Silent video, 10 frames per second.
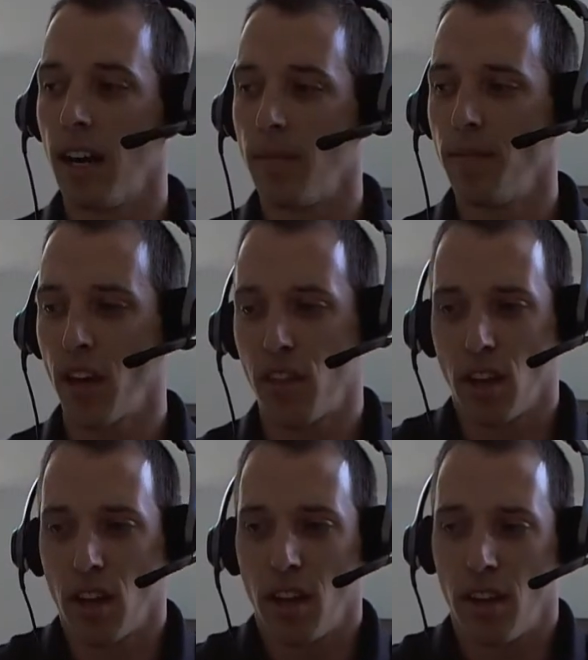
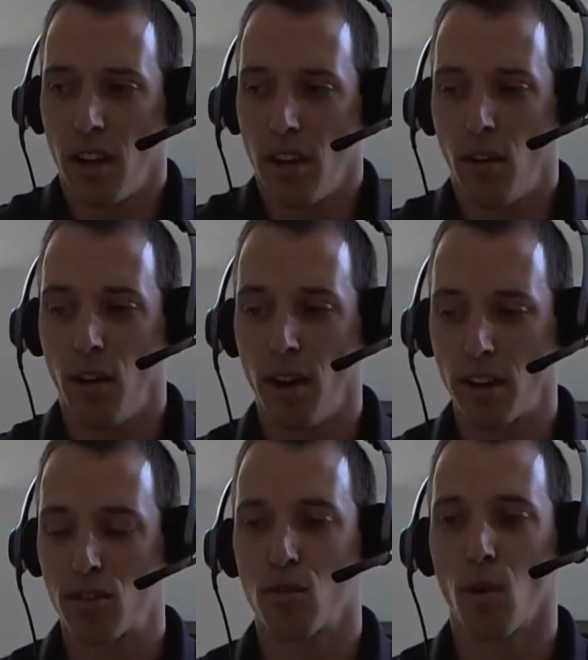Nothing
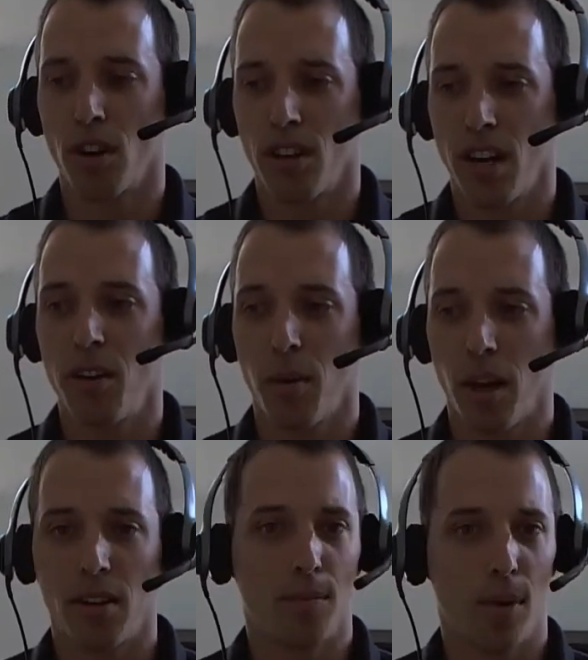extraordinary,
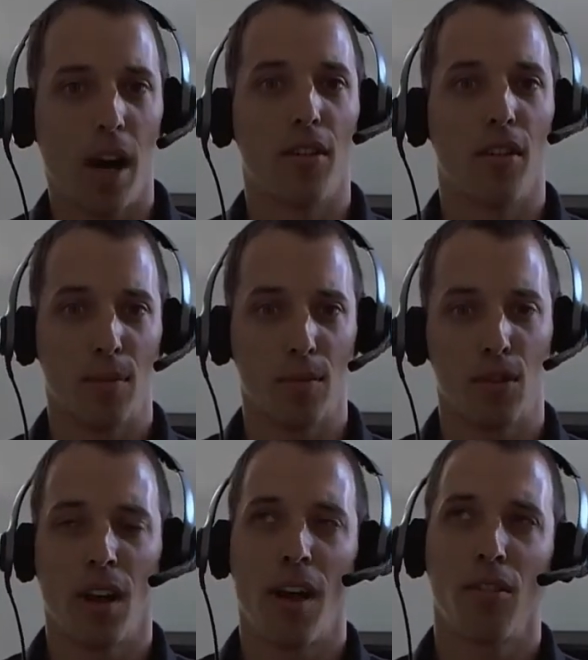but it bothered
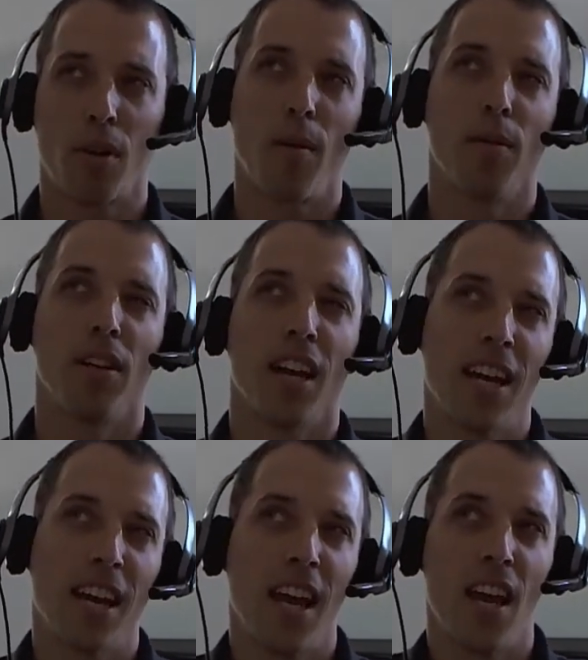him. So when I was probably
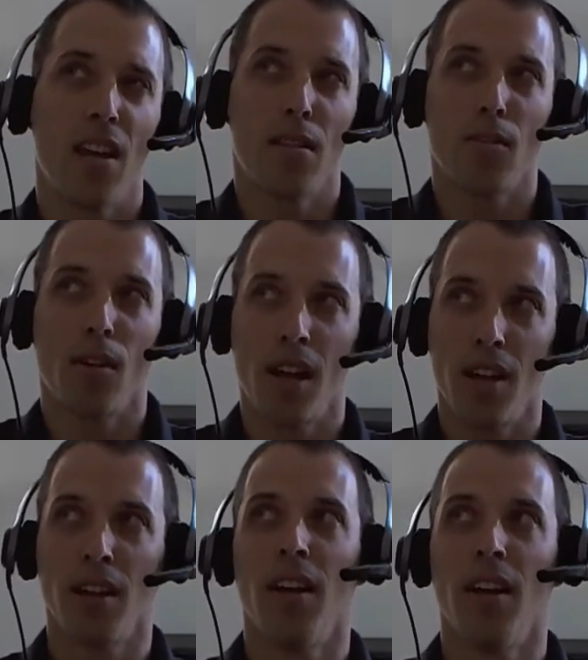in like 8th
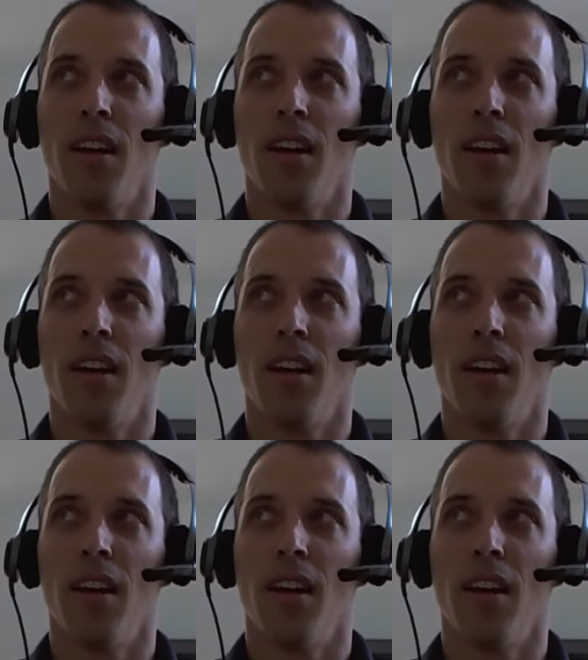grade,